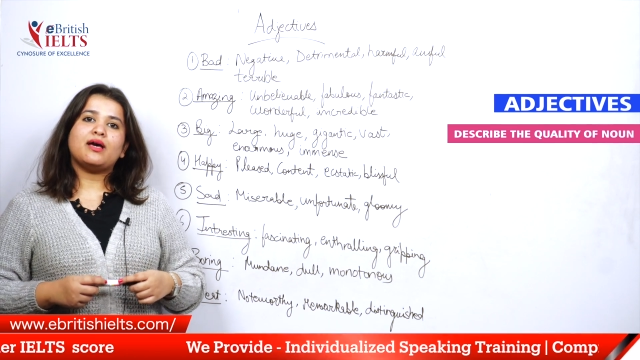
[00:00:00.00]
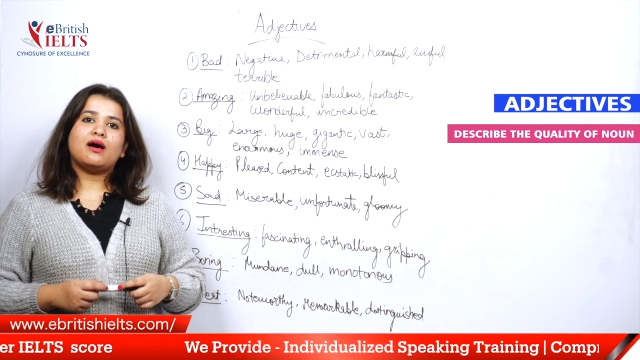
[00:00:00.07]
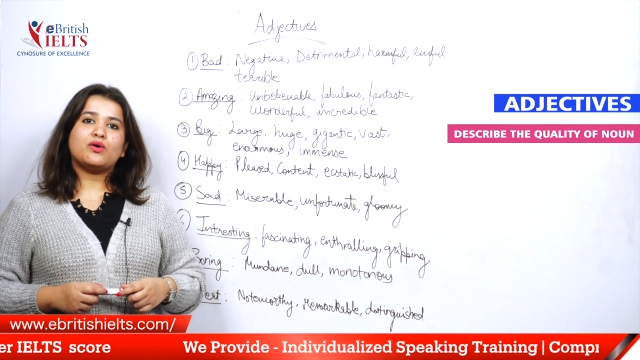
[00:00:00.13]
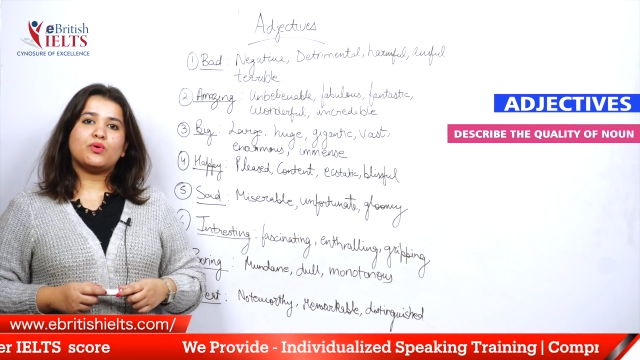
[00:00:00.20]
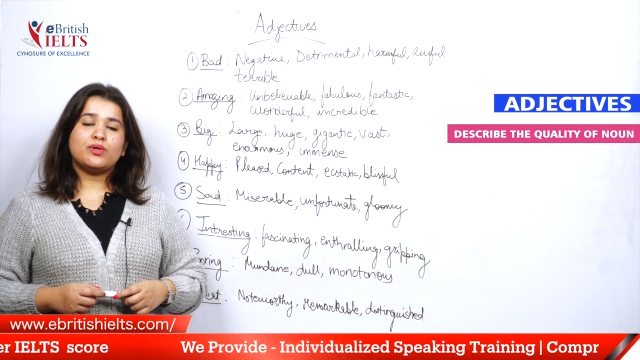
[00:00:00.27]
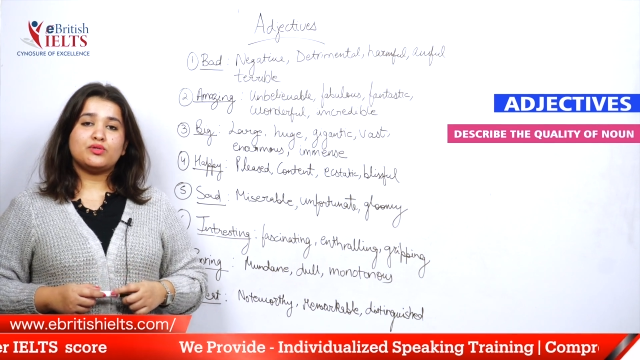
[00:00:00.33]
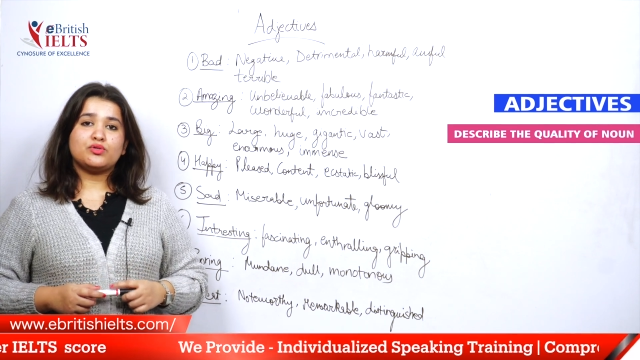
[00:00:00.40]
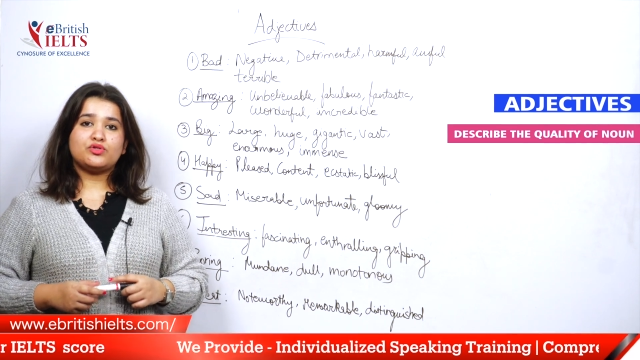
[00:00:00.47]
are
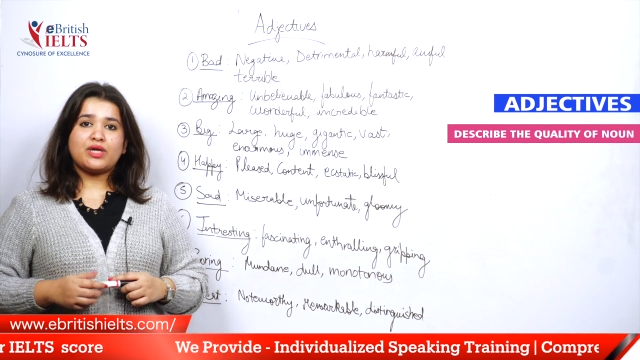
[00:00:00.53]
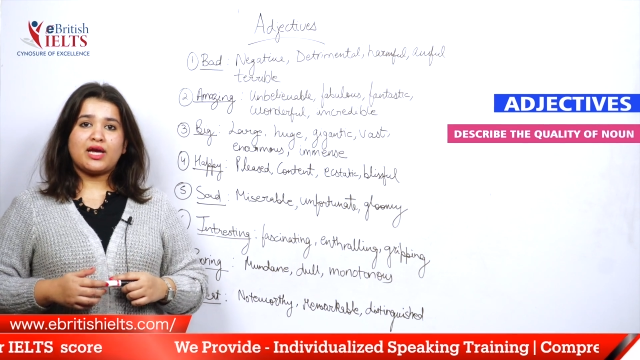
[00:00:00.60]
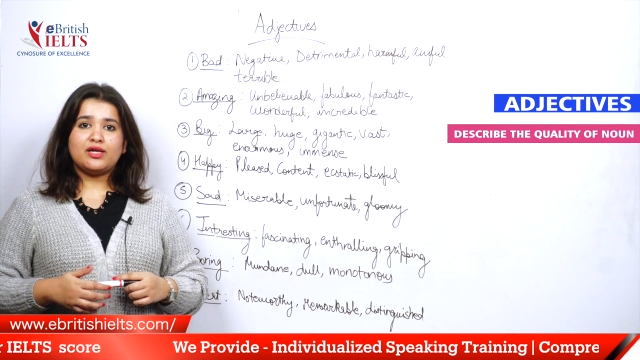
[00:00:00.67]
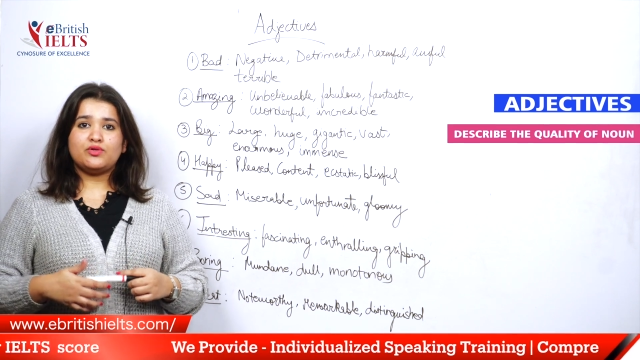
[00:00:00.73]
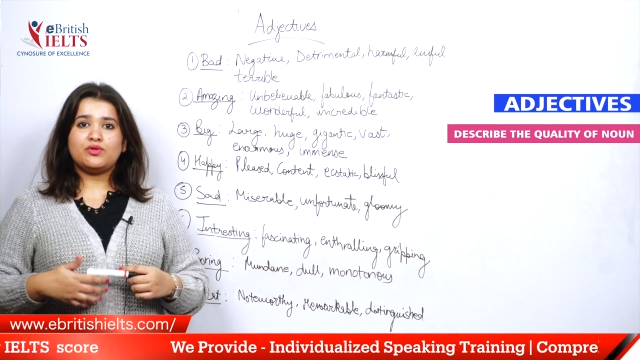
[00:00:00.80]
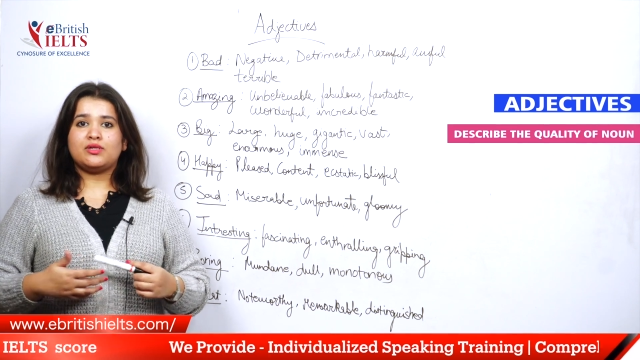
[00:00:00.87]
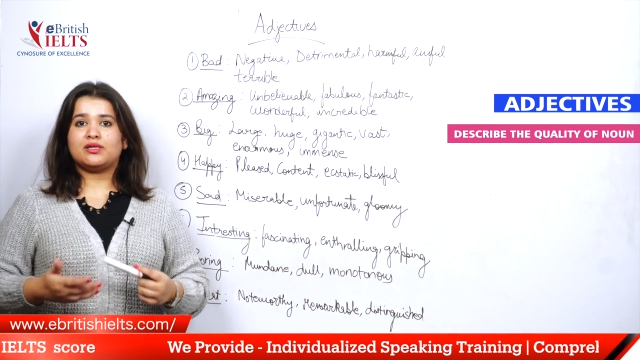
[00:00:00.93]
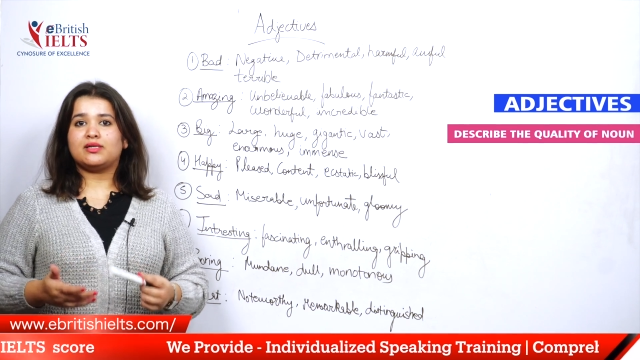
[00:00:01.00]
going to try
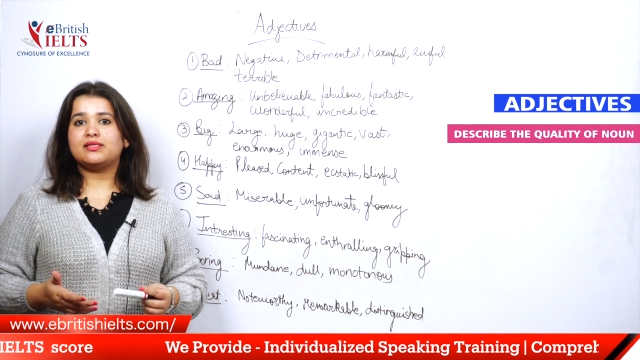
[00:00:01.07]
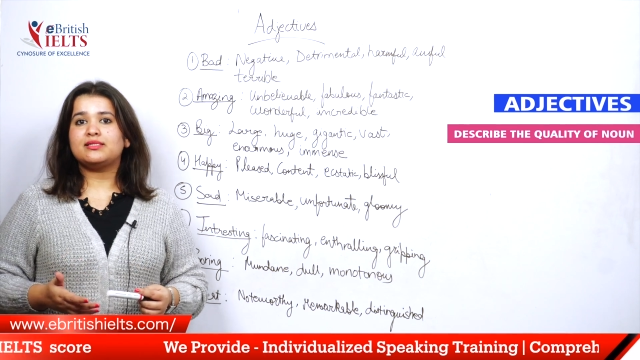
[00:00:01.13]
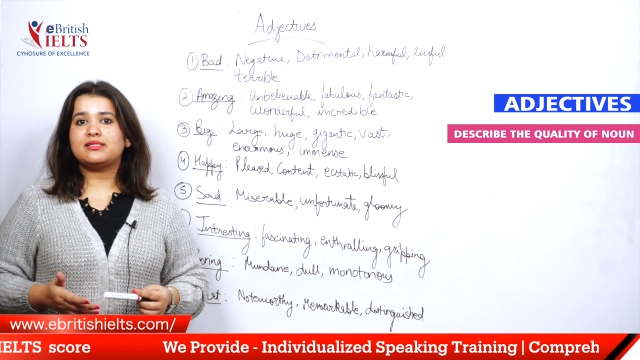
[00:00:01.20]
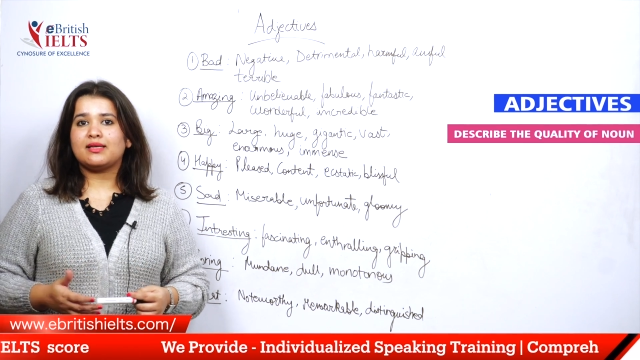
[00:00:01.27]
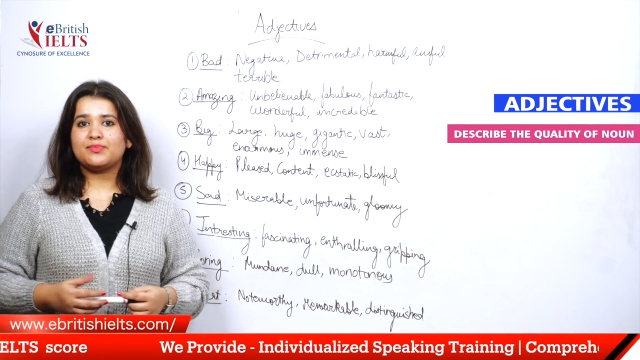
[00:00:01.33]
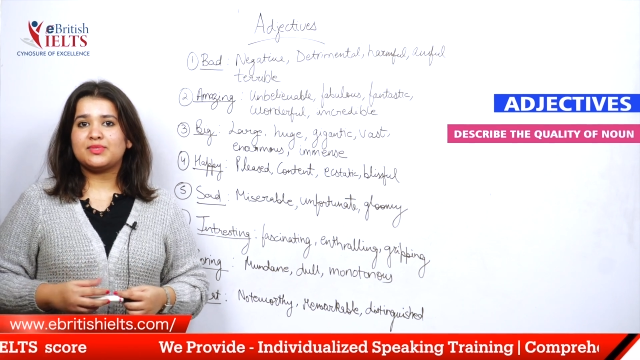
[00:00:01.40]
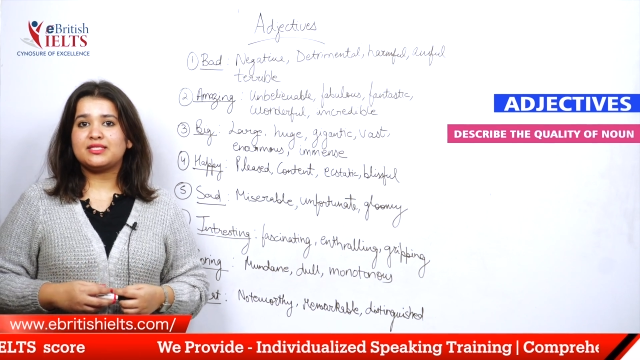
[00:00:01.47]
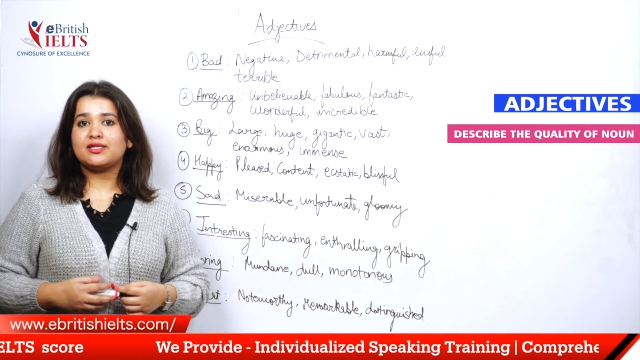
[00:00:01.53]
to learn
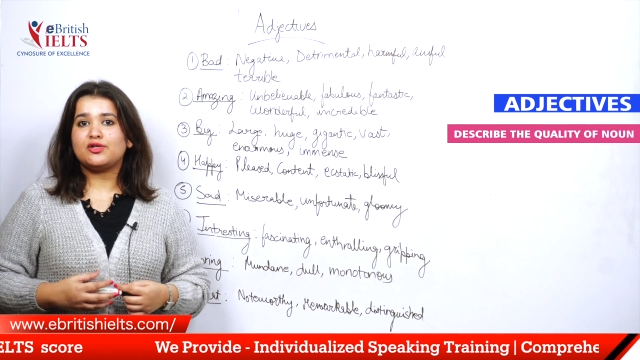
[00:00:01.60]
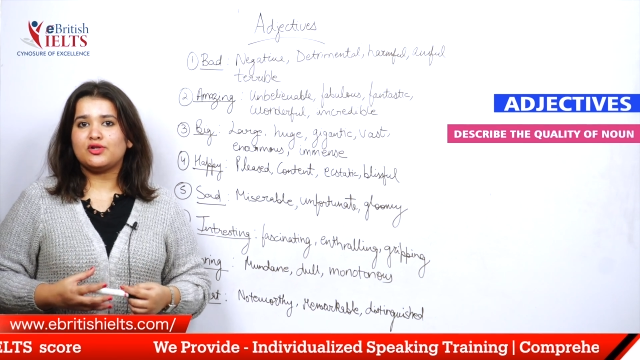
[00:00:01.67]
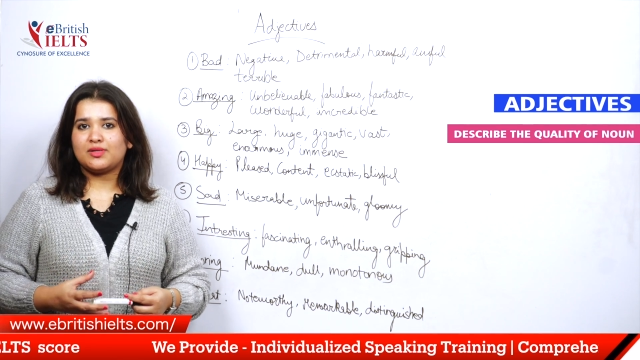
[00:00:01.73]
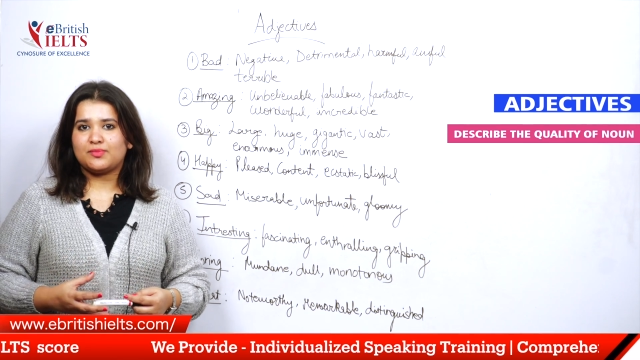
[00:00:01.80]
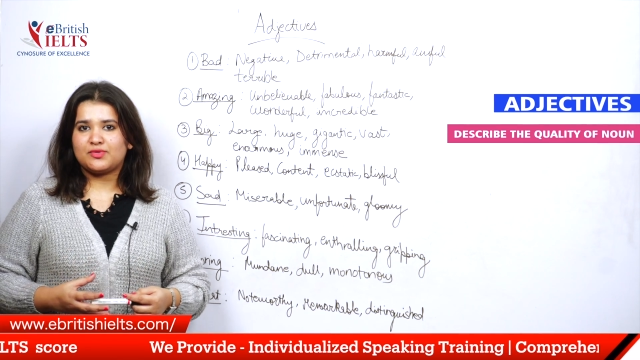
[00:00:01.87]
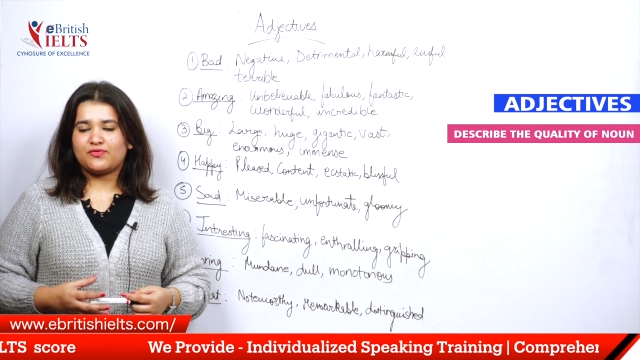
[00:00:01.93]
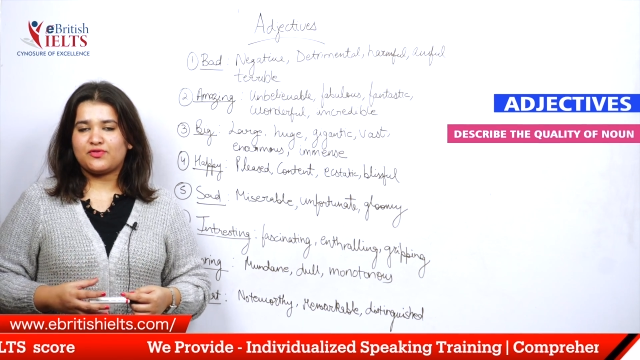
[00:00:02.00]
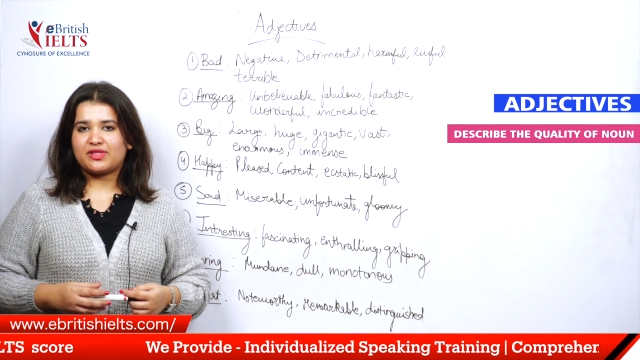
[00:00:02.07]
some
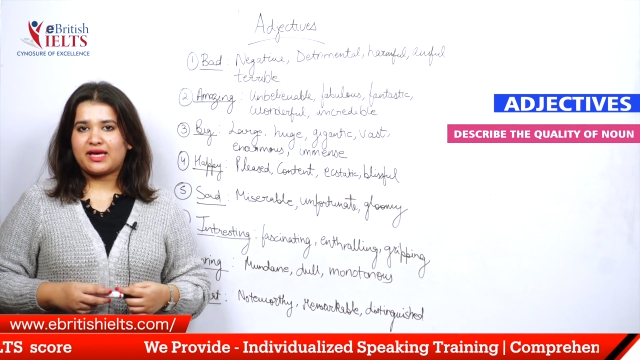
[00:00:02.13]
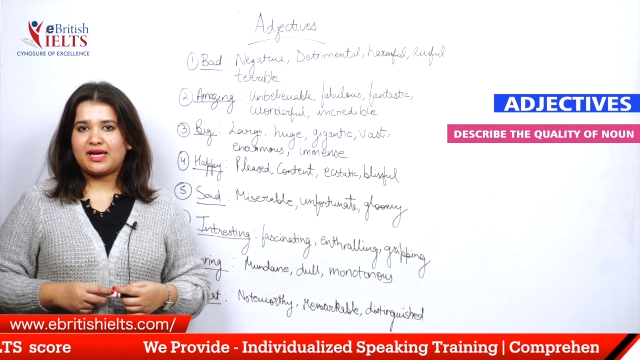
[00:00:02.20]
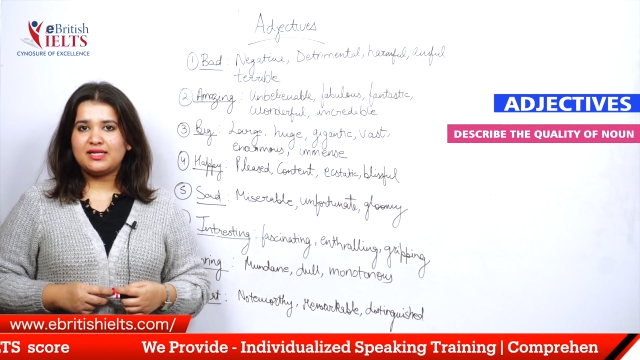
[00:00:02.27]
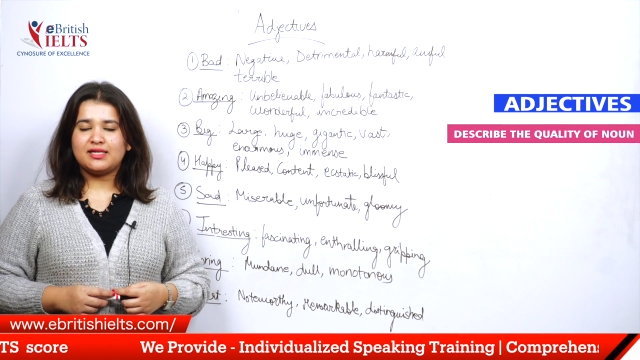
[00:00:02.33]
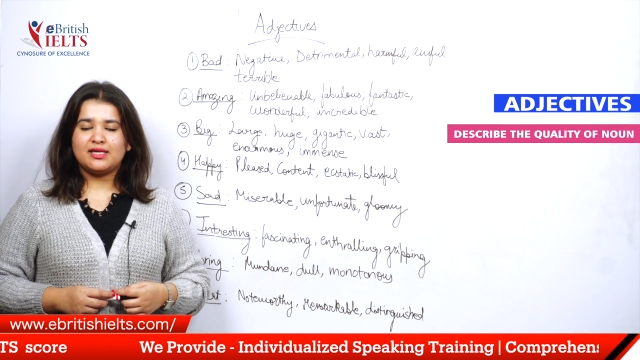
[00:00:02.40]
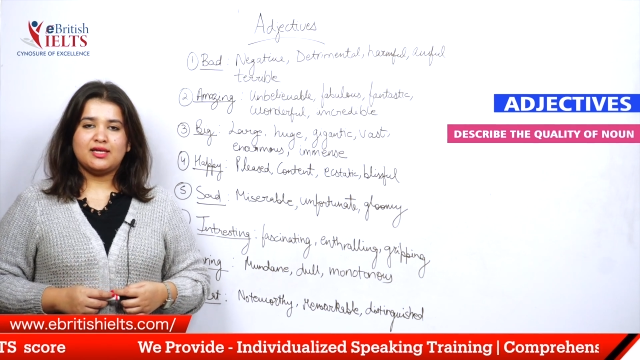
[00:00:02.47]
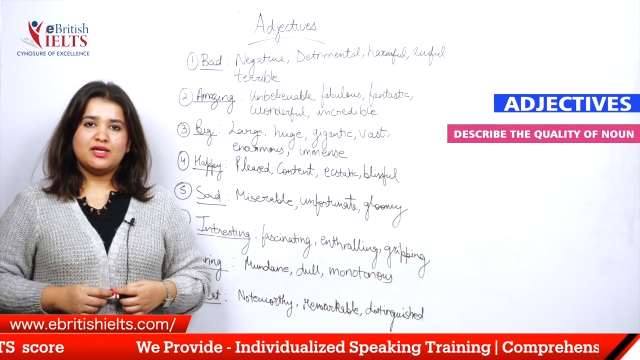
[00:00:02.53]
synonyms for that